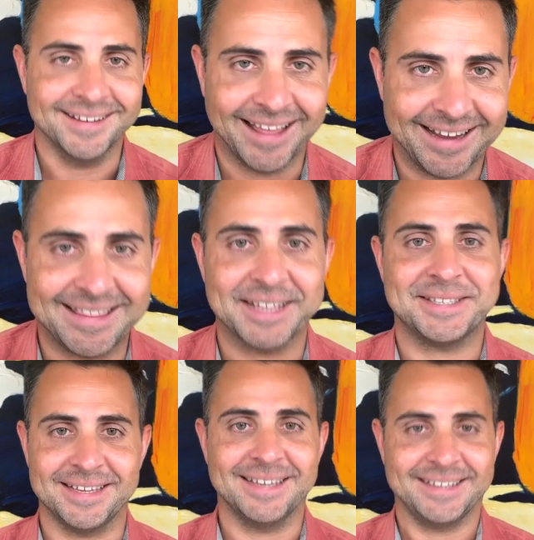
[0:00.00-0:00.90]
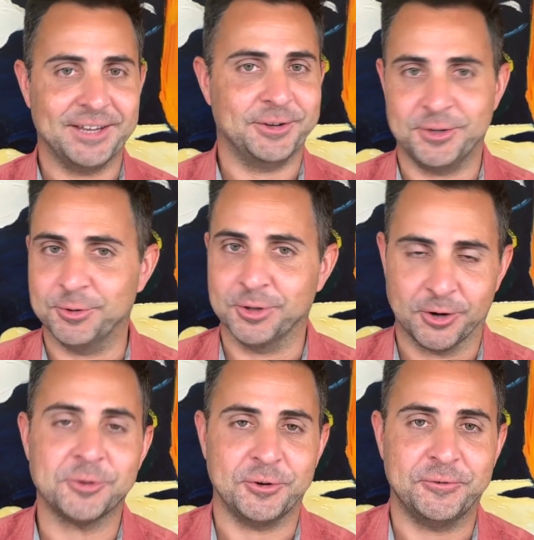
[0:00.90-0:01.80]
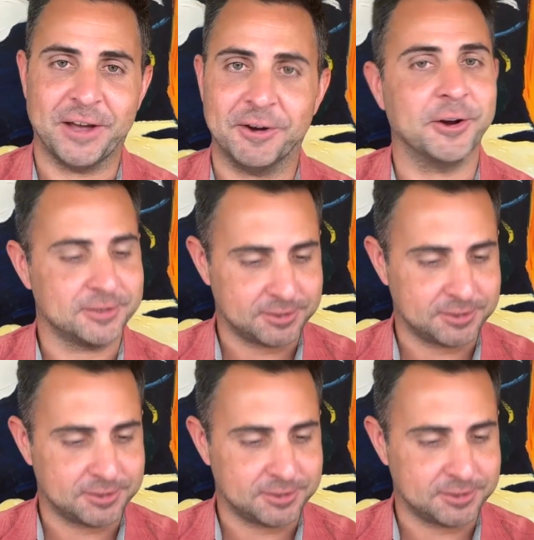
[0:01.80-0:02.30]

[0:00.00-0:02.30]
Like, that's you learn through failure.